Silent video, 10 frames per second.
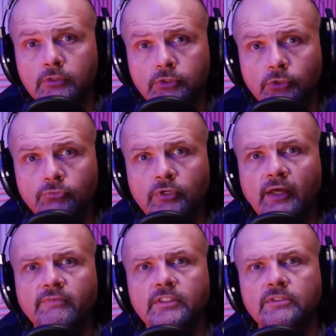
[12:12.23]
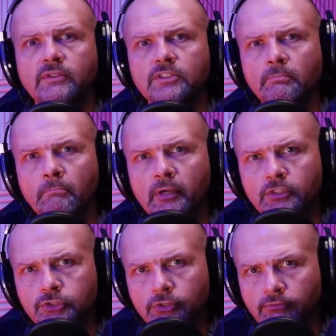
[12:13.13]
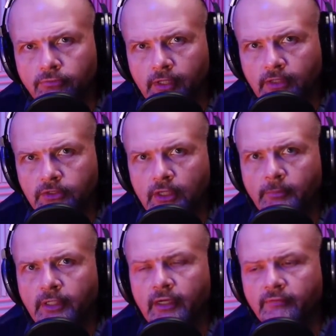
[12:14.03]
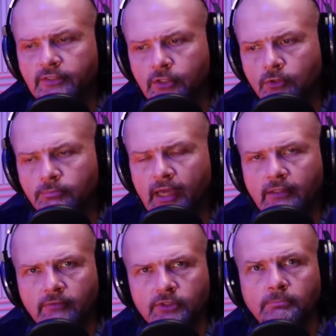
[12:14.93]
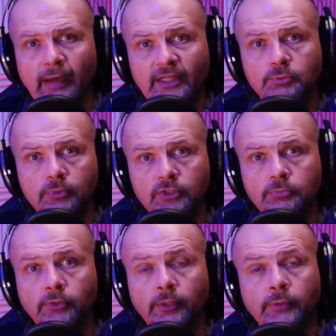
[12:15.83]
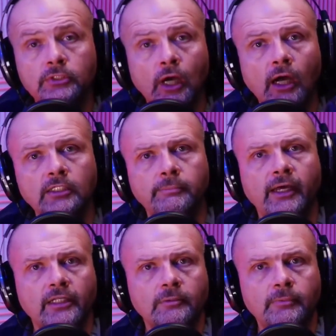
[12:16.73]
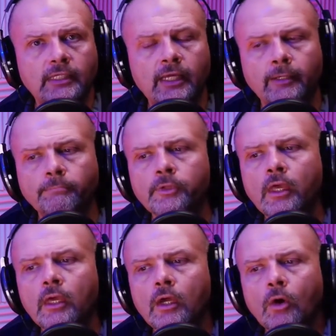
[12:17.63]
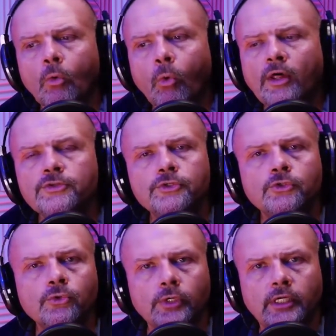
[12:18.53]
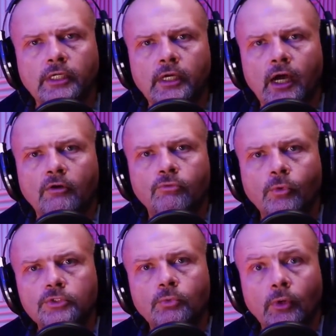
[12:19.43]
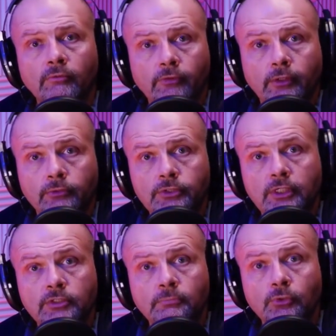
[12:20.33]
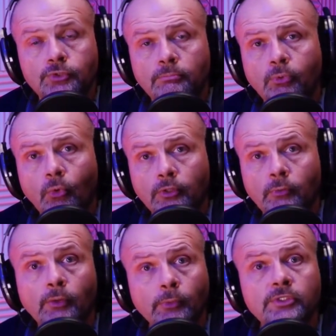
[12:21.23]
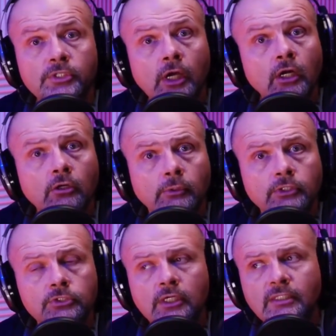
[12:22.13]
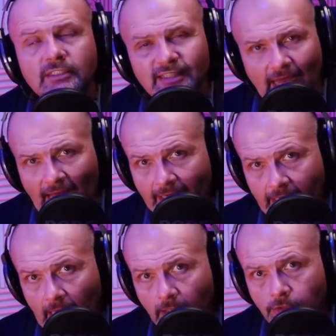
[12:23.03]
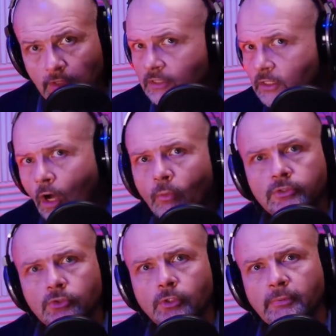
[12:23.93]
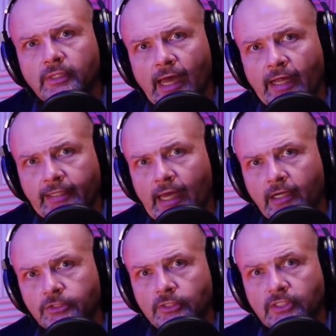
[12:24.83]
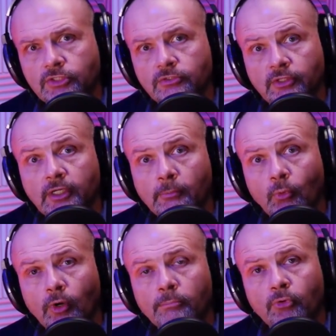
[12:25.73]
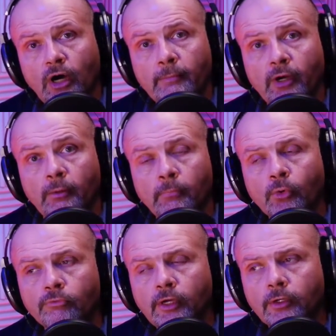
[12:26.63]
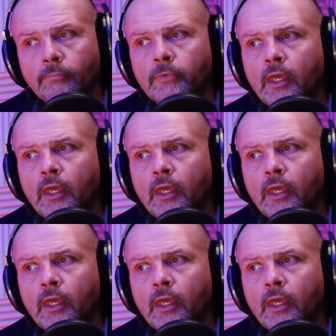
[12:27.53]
So you've got this mixture of things coming in. And this goes back to this mice principle that we talked about at the beginning. What degree of which one of those is most important? Well, with terrorists, it's the ideology. It's always going to be the ideology that's the number one primary motivator.